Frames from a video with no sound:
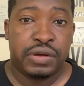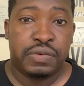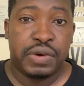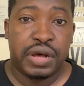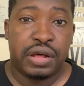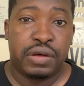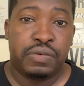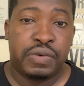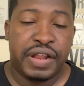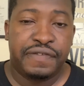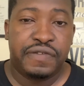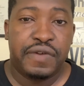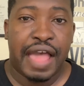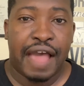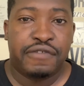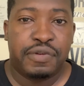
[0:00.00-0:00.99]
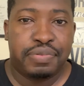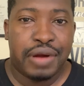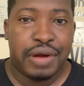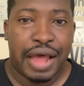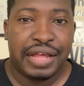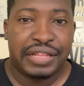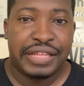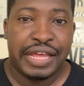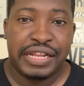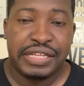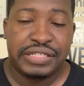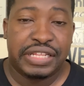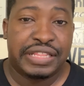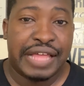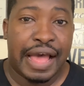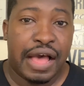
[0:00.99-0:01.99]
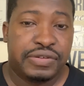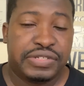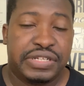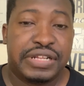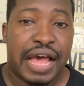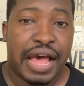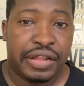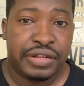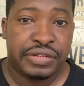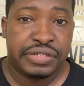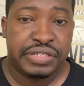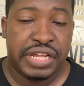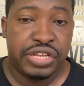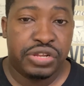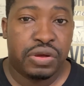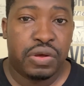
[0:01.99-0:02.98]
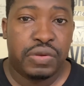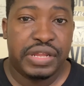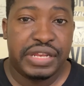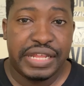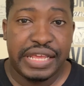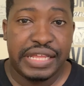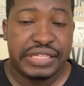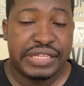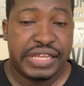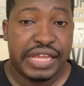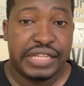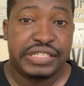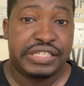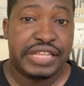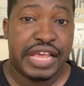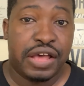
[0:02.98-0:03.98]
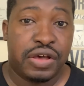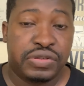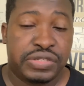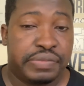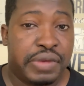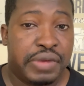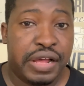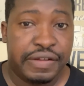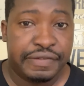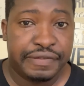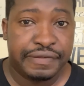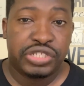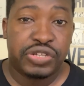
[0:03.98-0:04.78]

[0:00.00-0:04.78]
Well, what if you have a product that is $1,000? Then you only need 10 sales a month.